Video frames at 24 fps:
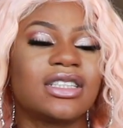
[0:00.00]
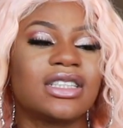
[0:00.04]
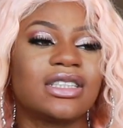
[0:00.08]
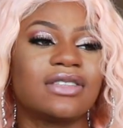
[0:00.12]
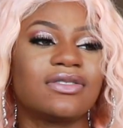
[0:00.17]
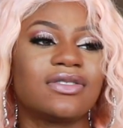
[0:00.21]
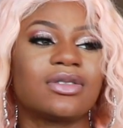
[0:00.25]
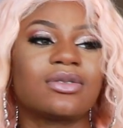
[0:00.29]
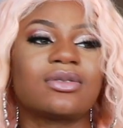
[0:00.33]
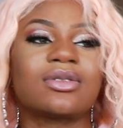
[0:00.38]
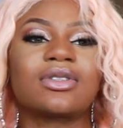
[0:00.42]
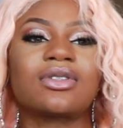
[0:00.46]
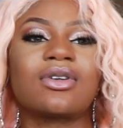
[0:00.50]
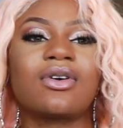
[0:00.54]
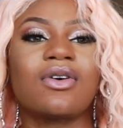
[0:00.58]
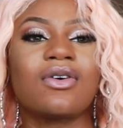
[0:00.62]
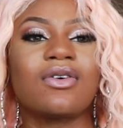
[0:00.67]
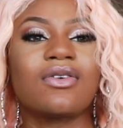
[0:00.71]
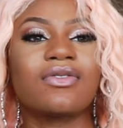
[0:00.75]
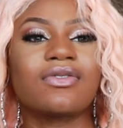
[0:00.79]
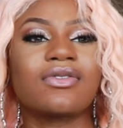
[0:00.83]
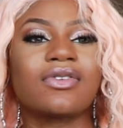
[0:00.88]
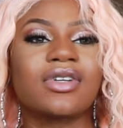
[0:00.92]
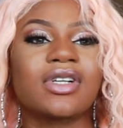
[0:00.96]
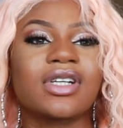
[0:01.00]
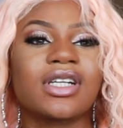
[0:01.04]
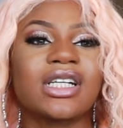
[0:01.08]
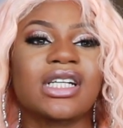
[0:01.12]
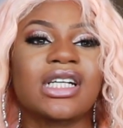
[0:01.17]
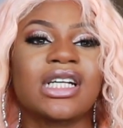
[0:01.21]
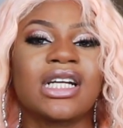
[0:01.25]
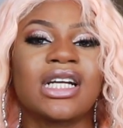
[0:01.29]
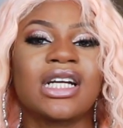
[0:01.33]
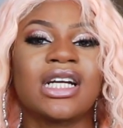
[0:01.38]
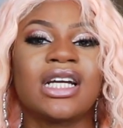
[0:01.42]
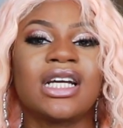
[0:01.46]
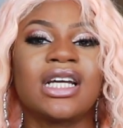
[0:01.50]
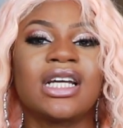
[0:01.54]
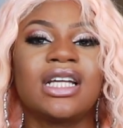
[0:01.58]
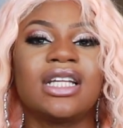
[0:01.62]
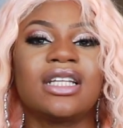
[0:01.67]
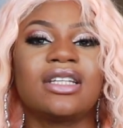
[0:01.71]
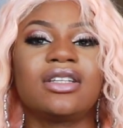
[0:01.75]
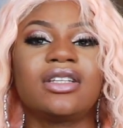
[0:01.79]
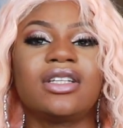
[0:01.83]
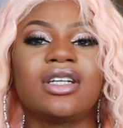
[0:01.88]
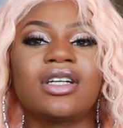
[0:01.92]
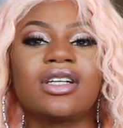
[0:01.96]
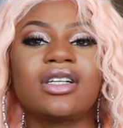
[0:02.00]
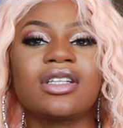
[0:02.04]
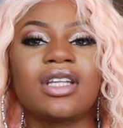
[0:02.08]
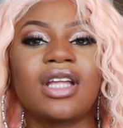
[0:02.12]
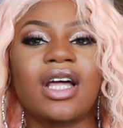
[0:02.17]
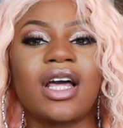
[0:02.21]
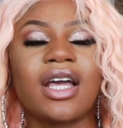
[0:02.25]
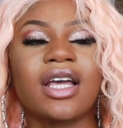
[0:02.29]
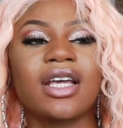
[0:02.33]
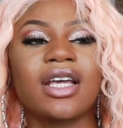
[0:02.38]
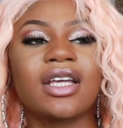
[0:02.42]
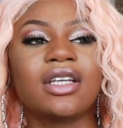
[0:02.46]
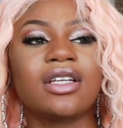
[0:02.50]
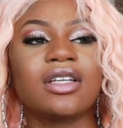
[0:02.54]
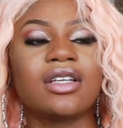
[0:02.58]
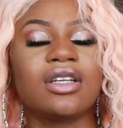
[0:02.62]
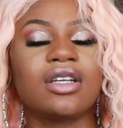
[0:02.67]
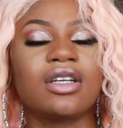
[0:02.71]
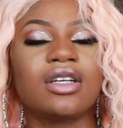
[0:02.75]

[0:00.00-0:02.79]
interview was over. They're like,